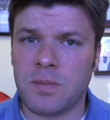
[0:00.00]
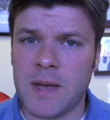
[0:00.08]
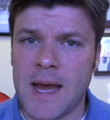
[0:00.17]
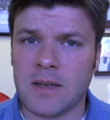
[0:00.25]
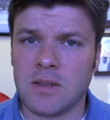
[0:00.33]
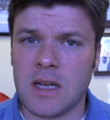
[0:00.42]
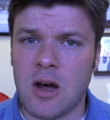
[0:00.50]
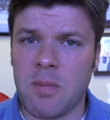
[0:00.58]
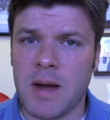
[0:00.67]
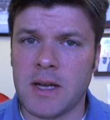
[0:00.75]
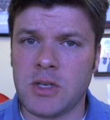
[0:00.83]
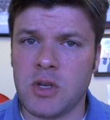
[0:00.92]
canceled
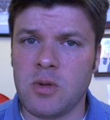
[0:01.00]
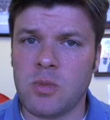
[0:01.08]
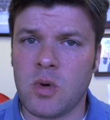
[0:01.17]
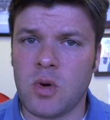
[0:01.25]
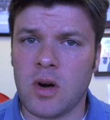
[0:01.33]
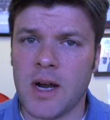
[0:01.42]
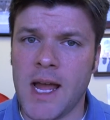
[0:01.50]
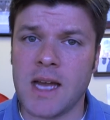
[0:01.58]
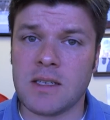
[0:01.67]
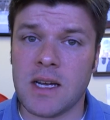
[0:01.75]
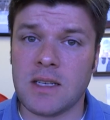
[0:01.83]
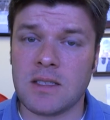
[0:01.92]
out by two more
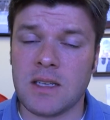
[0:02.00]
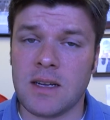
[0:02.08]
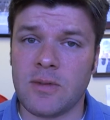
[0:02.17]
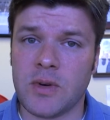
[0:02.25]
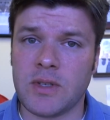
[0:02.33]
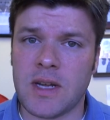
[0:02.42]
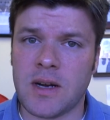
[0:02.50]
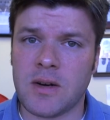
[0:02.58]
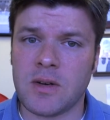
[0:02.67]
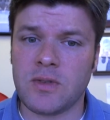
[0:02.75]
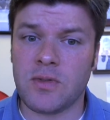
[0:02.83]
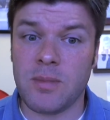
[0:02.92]
anti-slavery
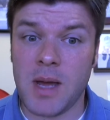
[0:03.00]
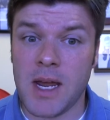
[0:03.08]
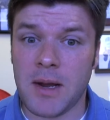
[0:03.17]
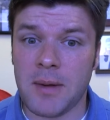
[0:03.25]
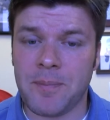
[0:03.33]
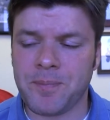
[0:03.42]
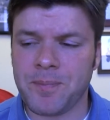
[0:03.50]
senators from Maine.